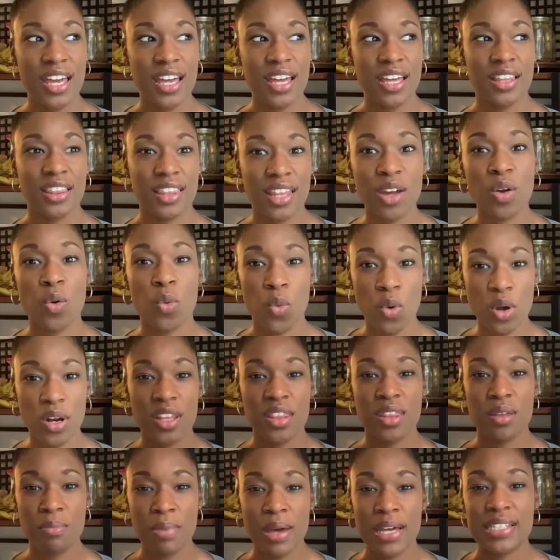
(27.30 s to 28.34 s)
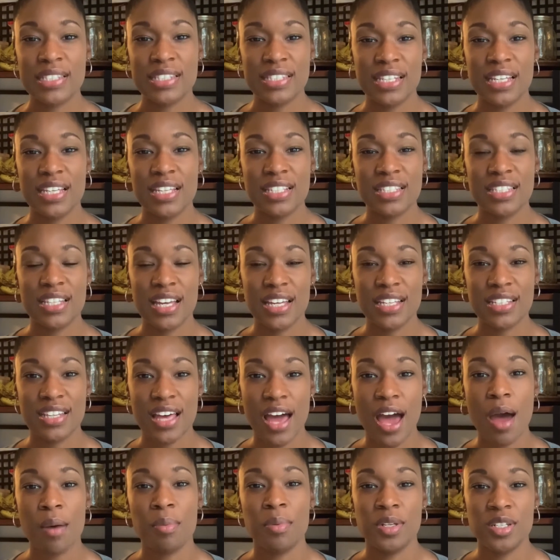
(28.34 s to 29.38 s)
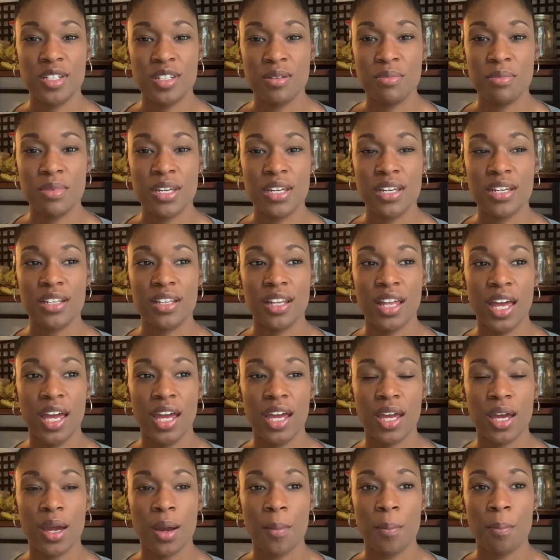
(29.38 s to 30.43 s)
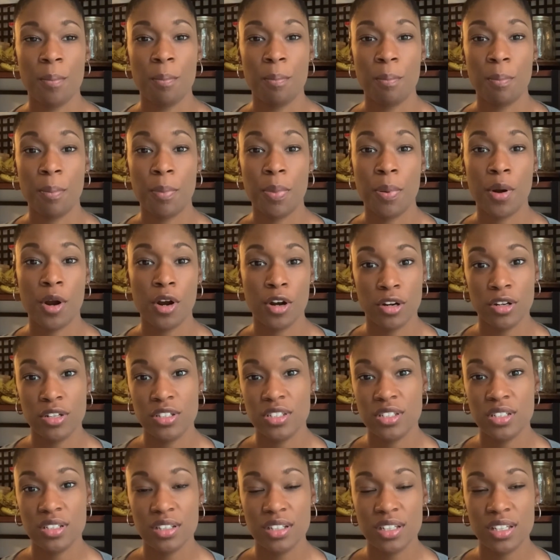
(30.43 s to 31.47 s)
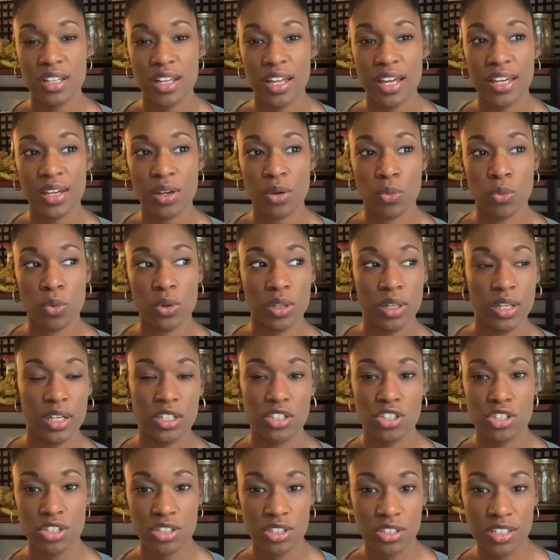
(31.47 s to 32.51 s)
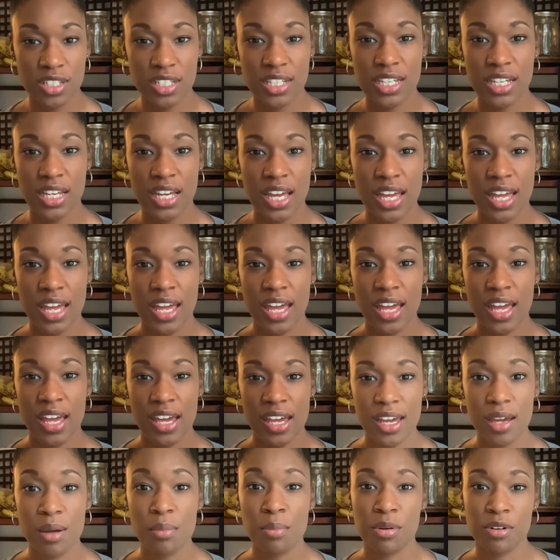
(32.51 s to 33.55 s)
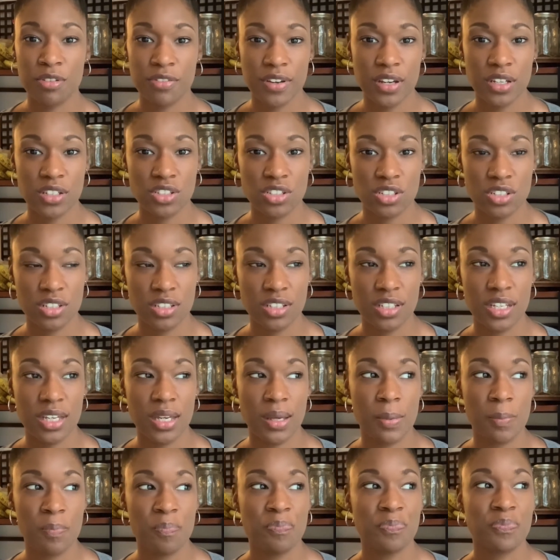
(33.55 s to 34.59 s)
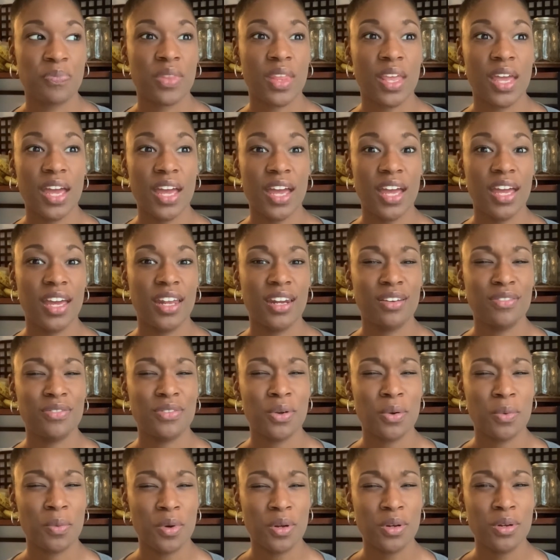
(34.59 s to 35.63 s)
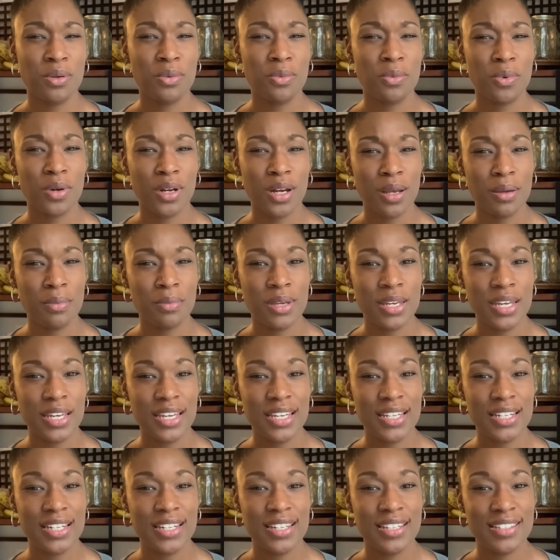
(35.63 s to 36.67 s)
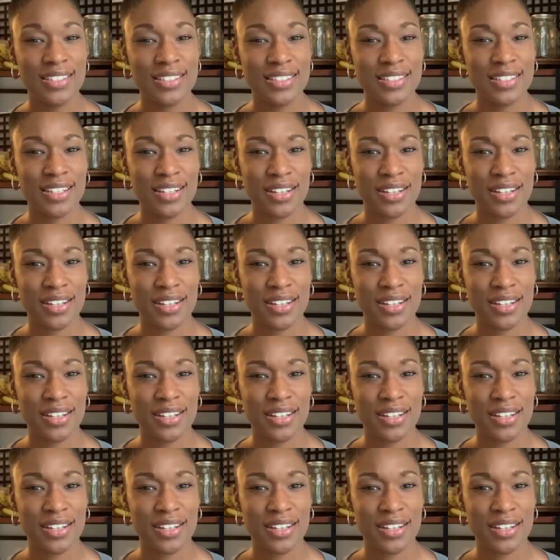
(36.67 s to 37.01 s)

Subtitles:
like one of the best things that's happened to me, like personally, like relationally and professionally. And if you're wondering what I mean, stick